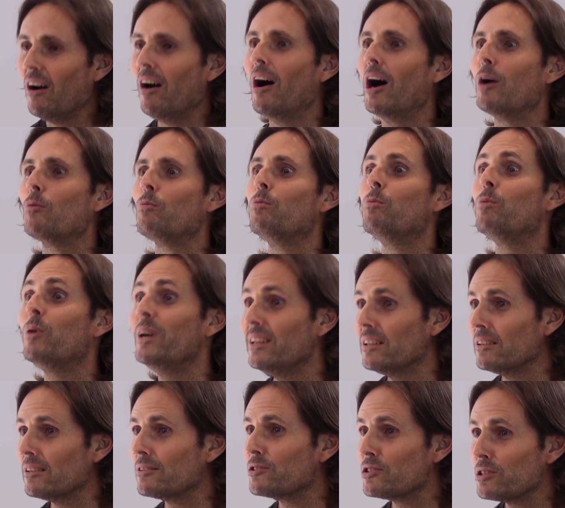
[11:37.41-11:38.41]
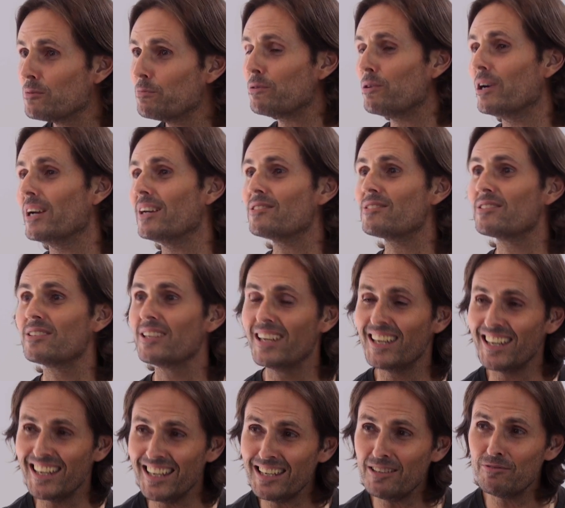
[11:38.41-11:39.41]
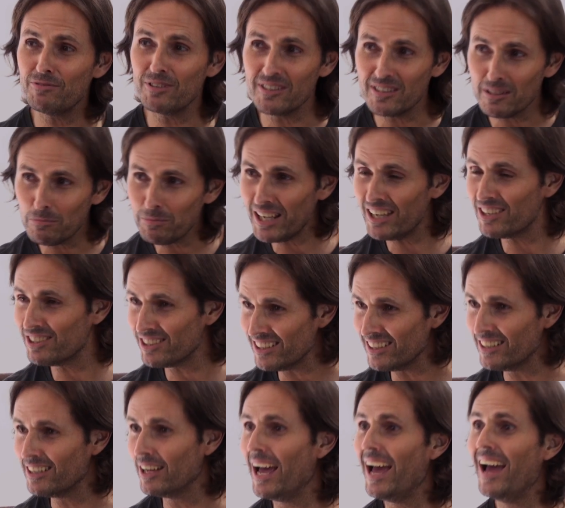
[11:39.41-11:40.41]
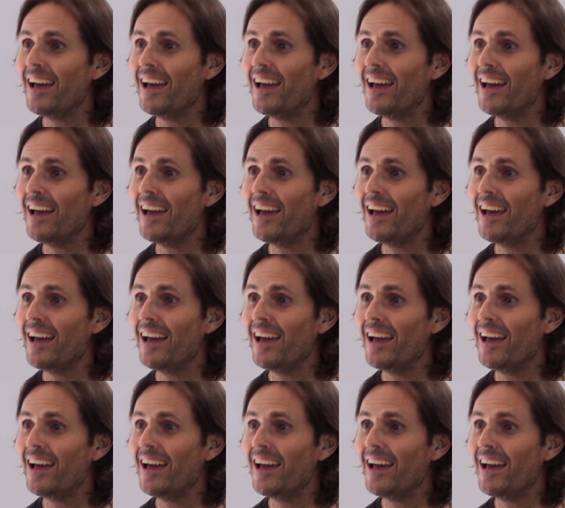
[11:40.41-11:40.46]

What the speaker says: I will suppress even the pleasure